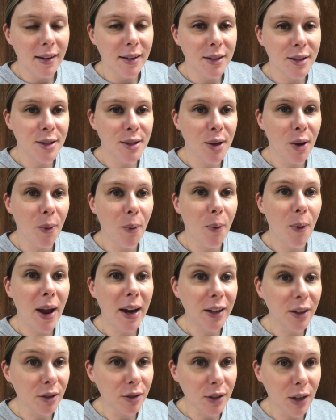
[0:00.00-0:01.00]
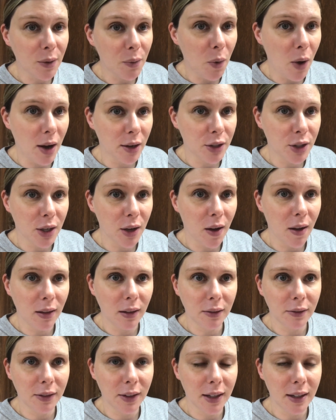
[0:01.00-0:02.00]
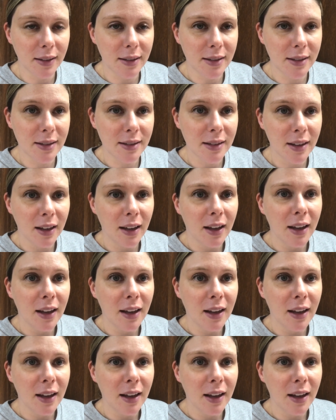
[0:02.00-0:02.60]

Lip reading: So when you're done watching all of this,